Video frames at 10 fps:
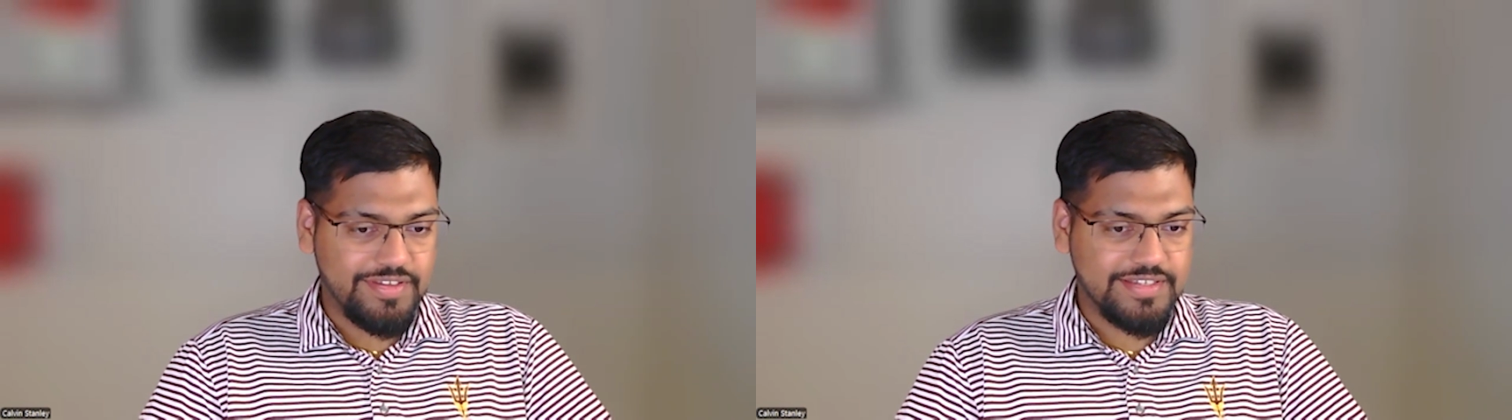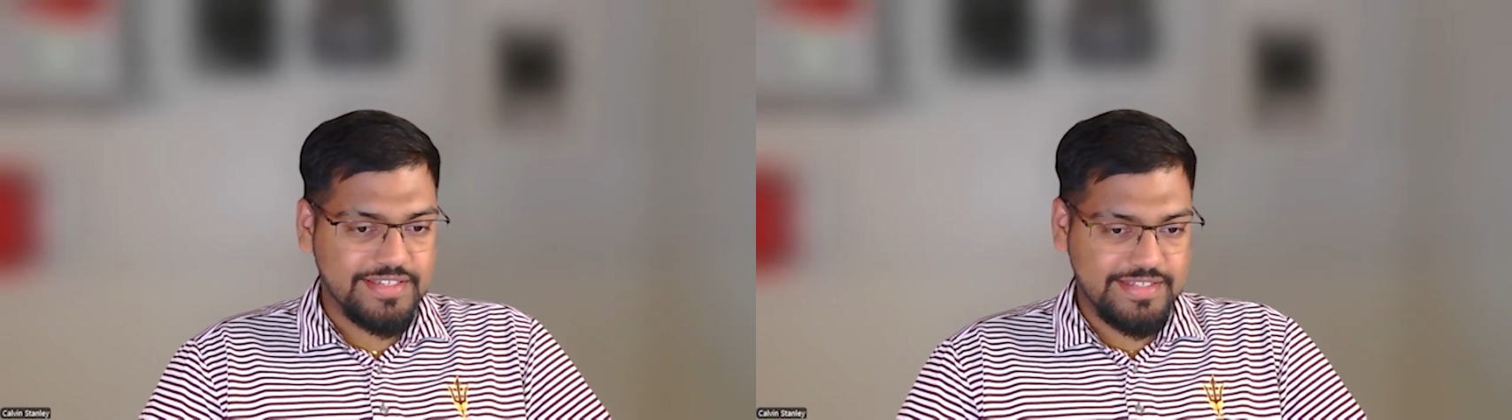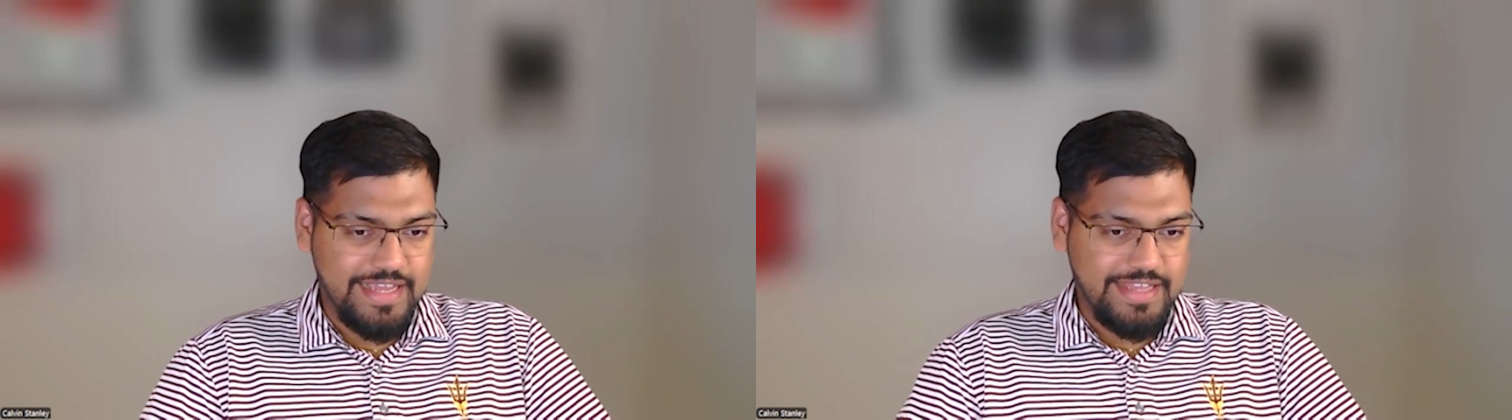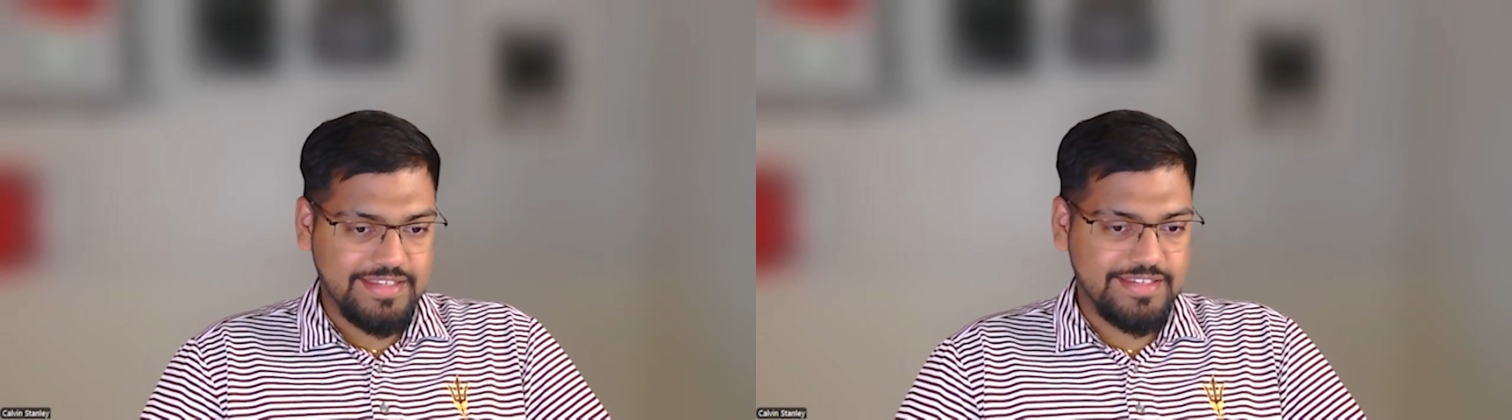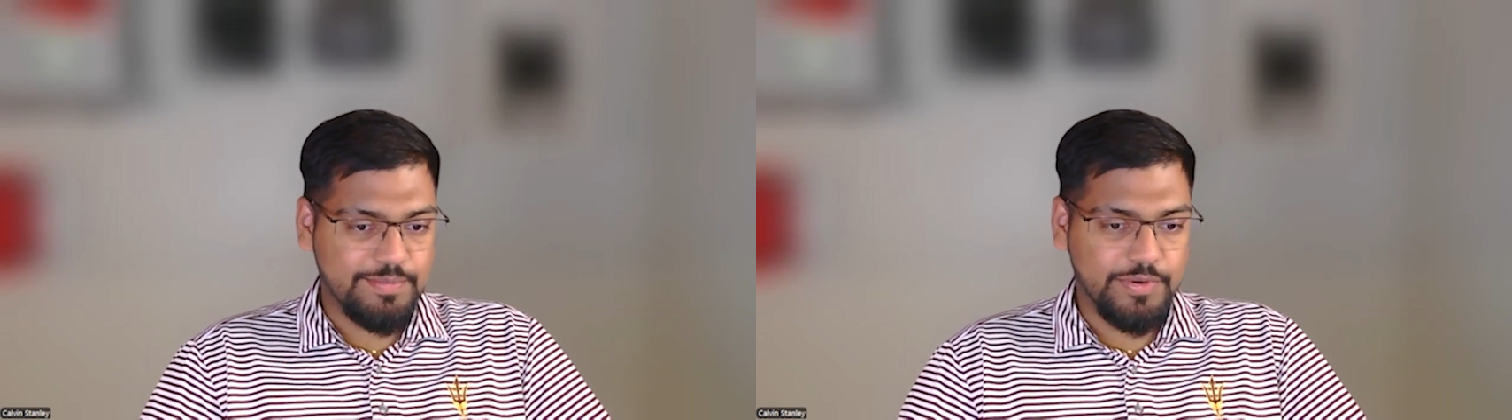
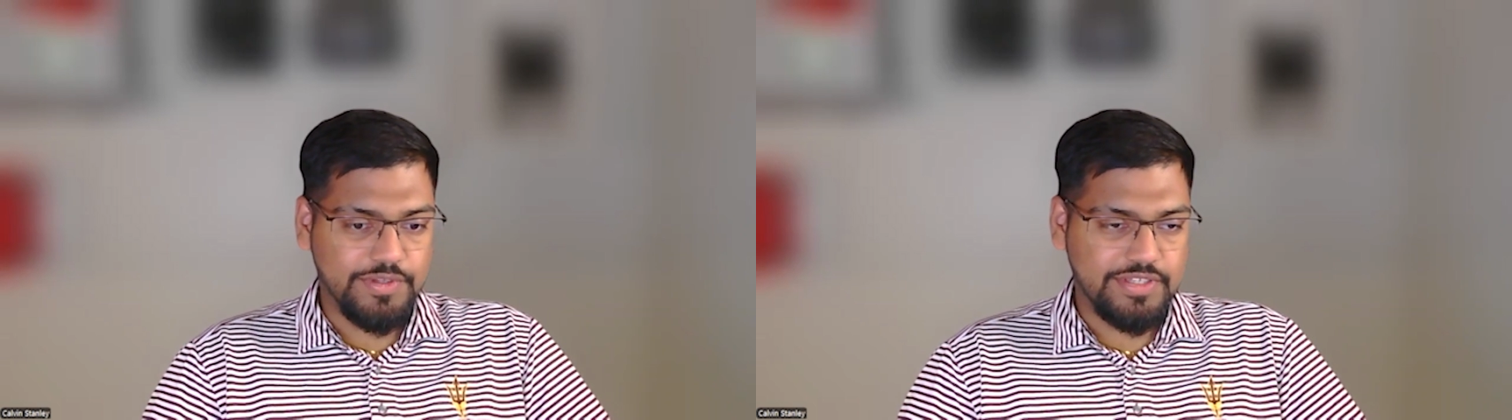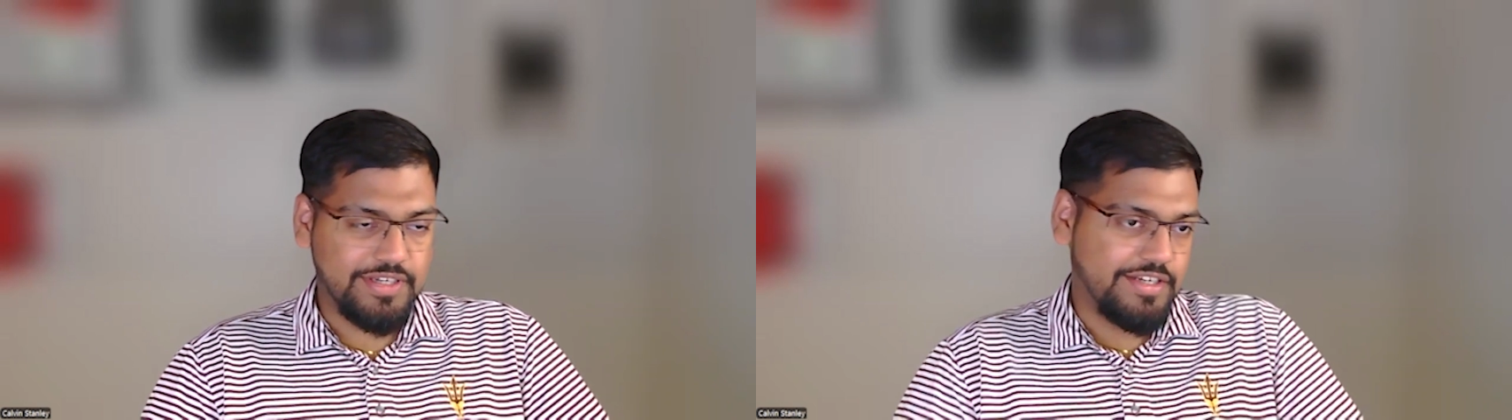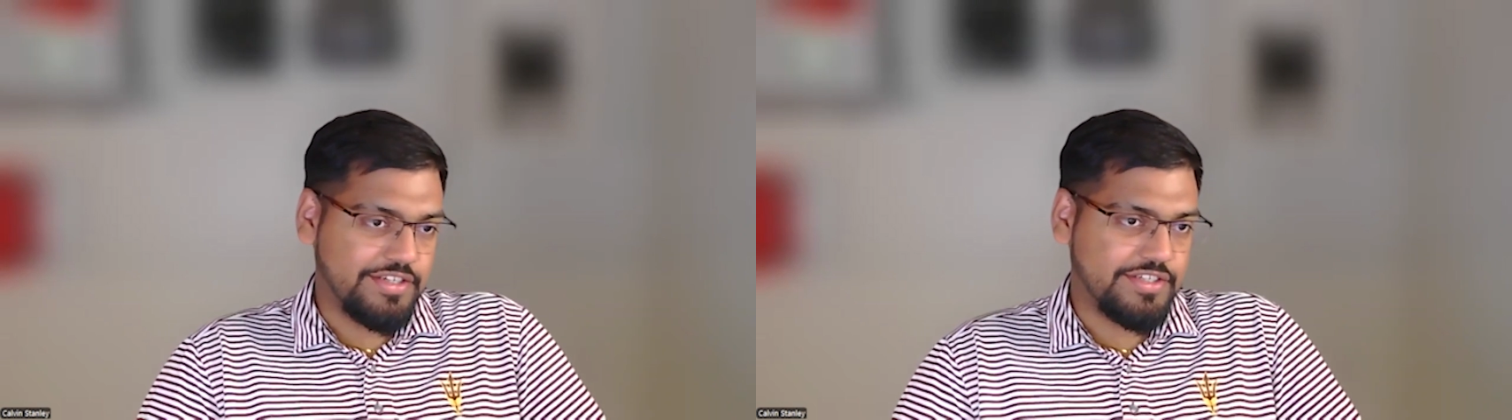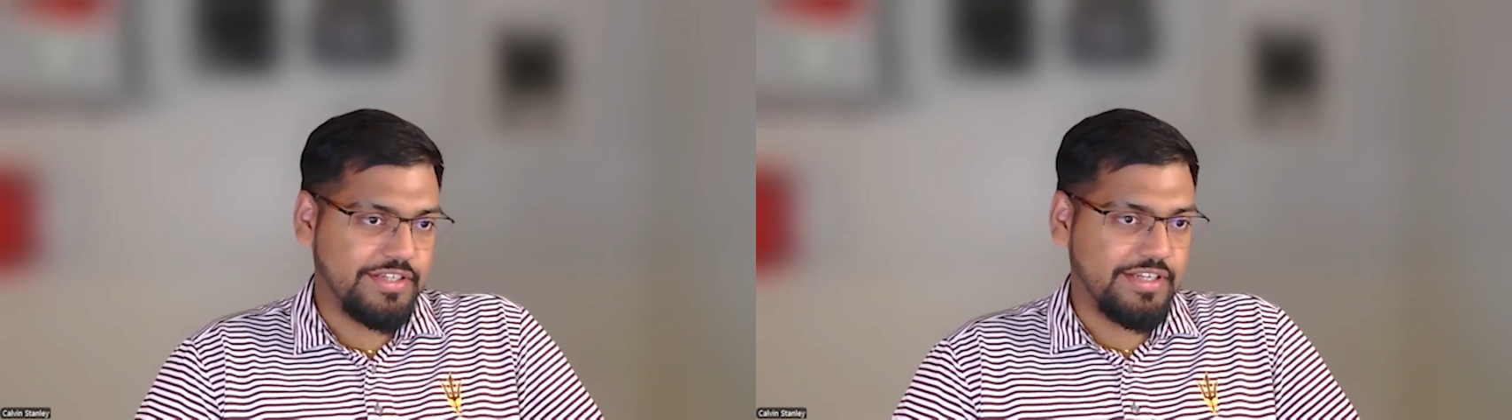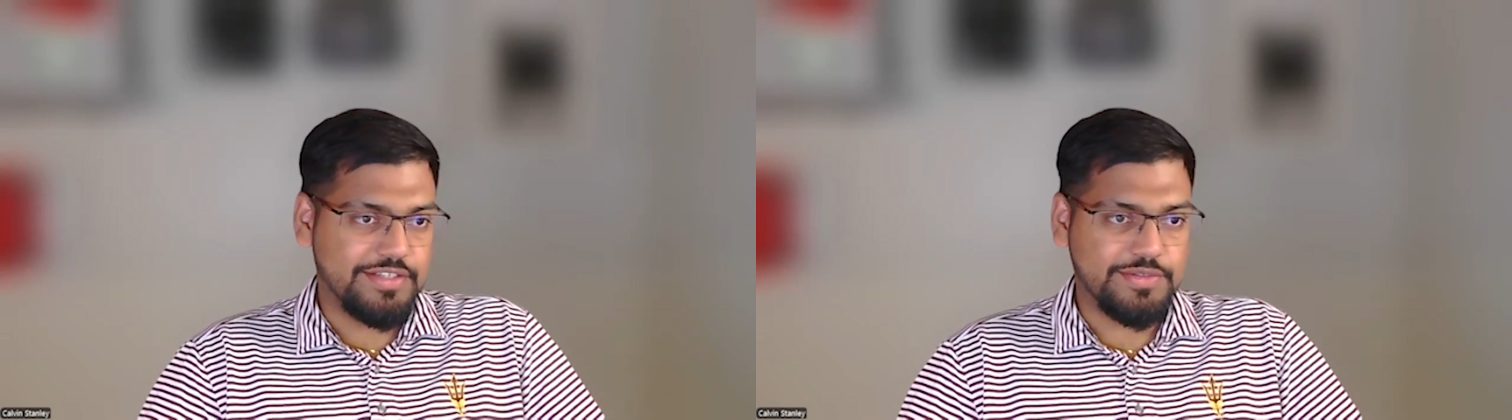sets, both
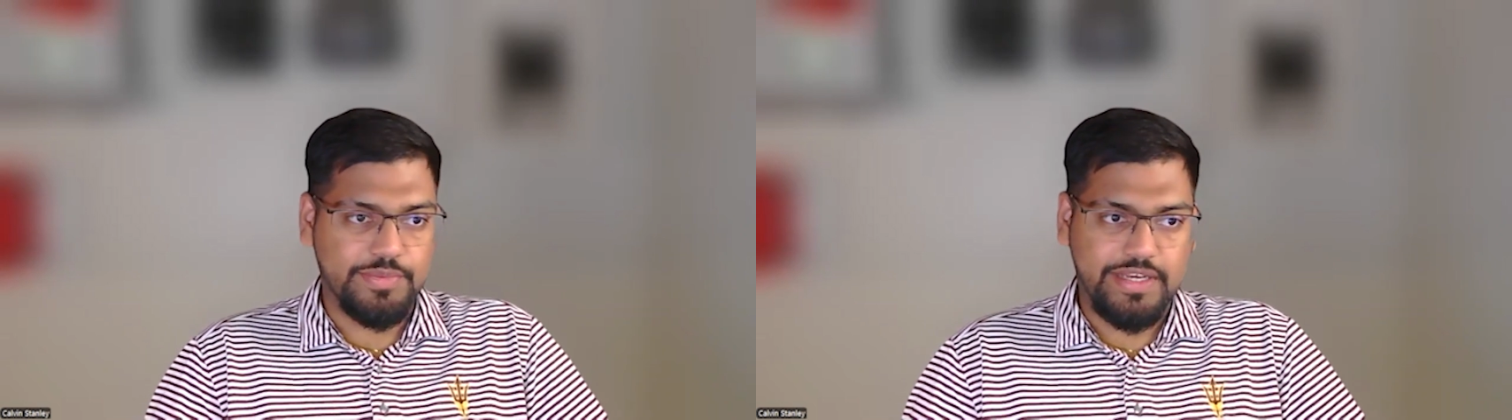traditional as